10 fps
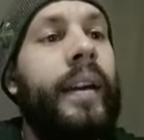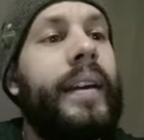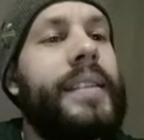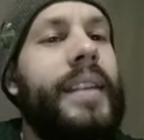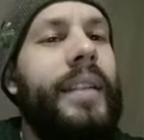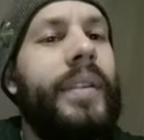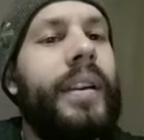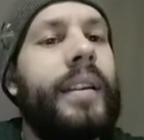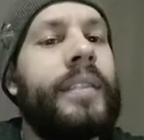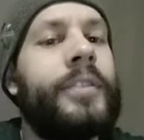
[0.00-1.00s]
It's kind of
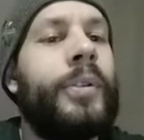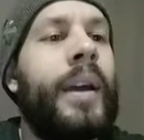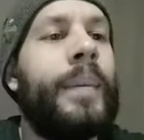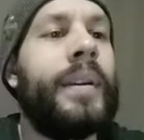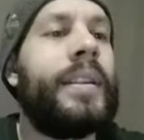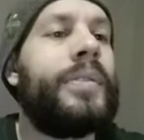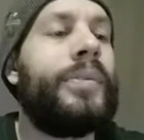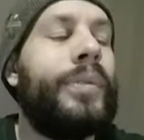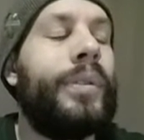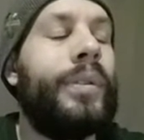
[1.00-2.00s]
like a trap, I guess,
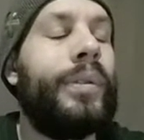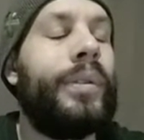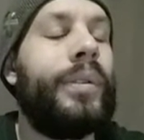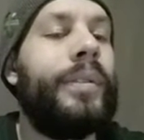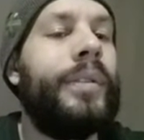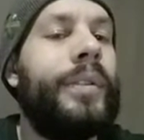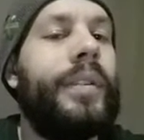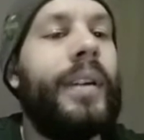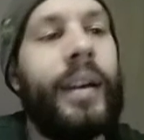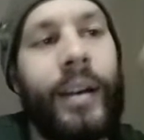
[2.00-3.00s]
for
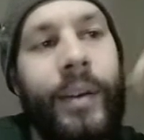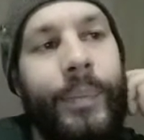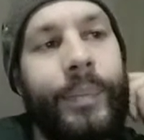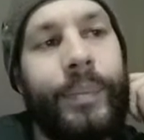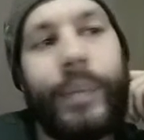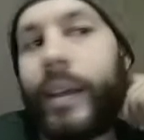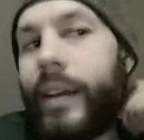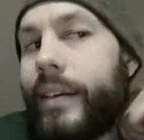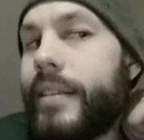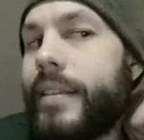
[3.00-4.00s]

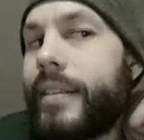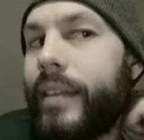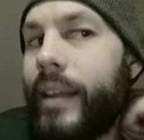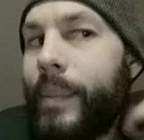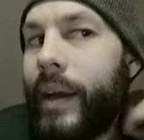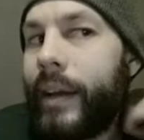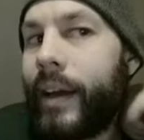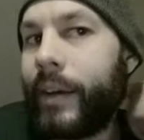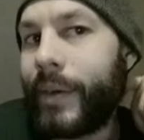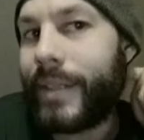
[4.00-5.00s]
beginners. They might
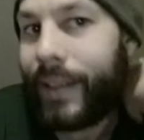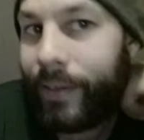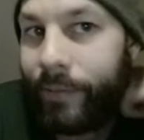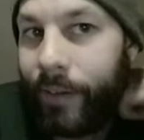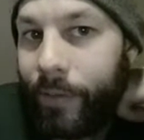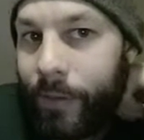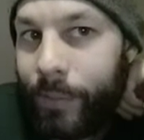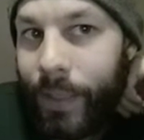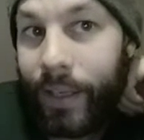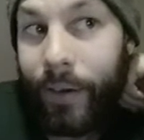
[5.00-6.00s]
not notice that and fall for it and
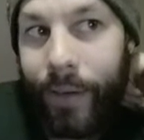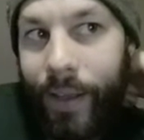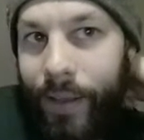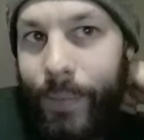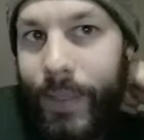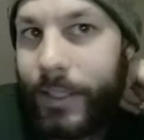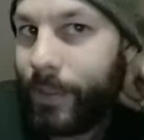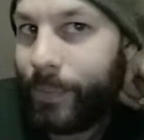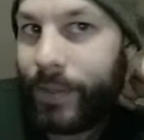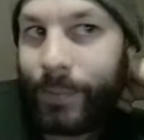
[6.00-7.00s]
be like, oh, hey,
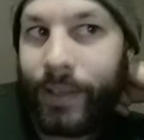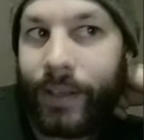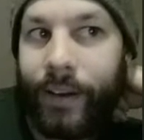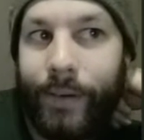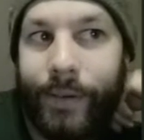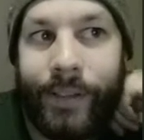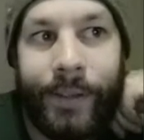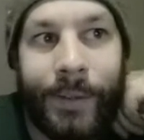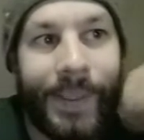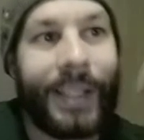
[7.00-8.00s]
bishop, and then be like, oh,
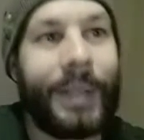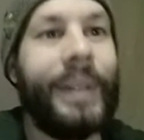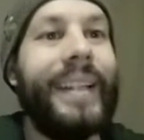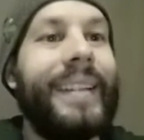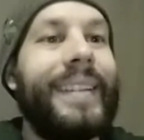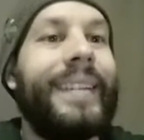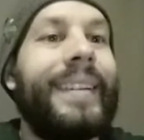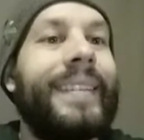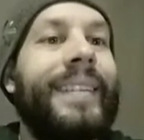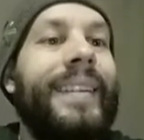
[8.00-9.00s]
no, my queen.
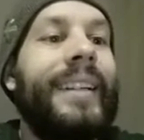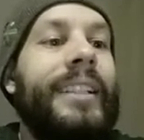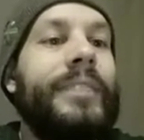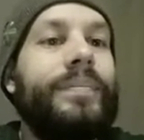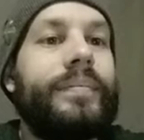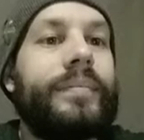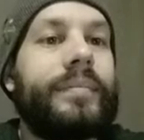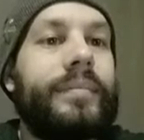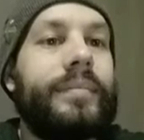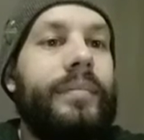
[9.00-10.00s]
So,
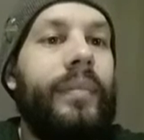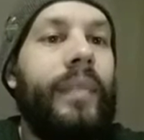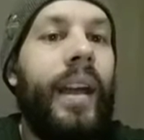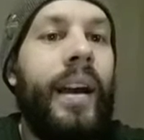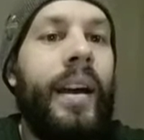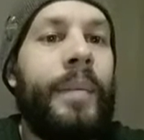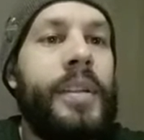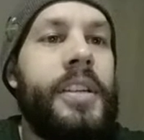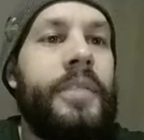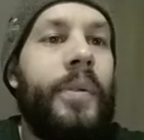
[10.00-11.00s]
but
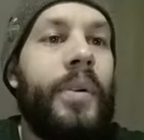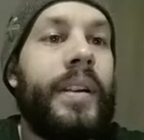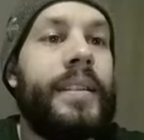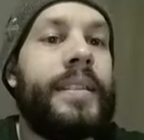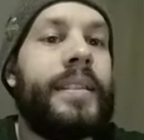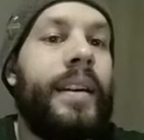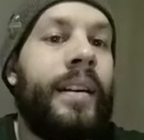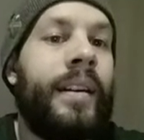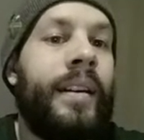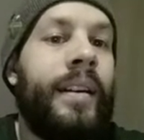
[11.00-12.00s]
g4 is,
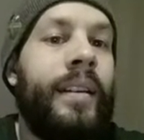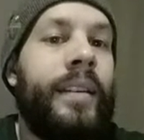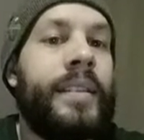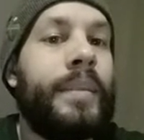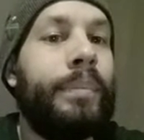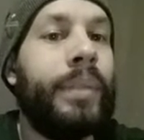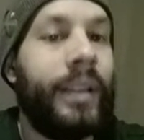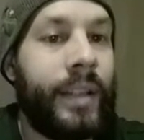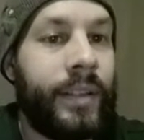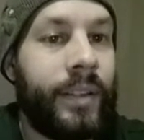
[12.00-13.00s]
it is a
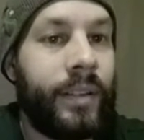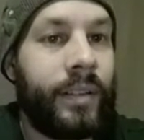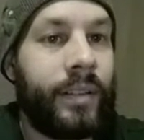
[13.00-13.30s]
blunder.